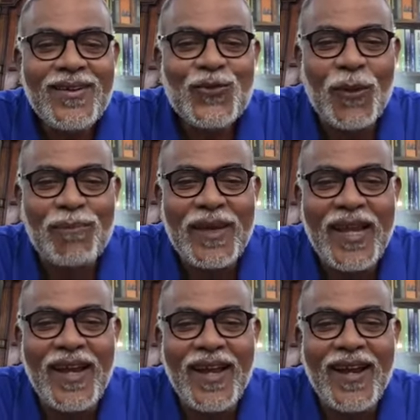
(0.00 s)

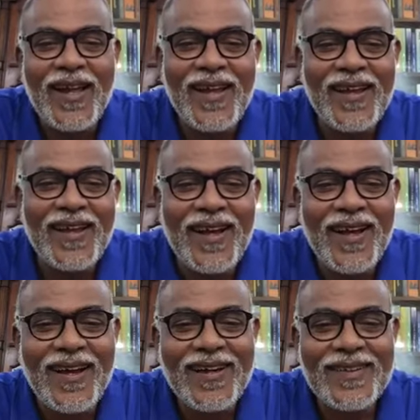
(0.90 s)
Swapnil Ingle
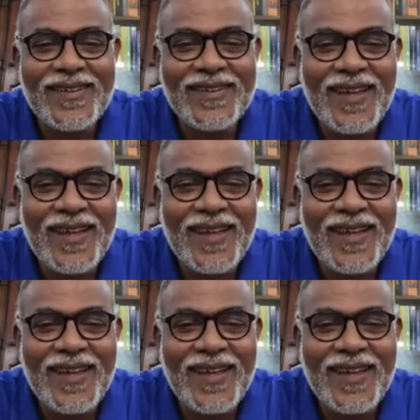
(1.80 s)
uh, is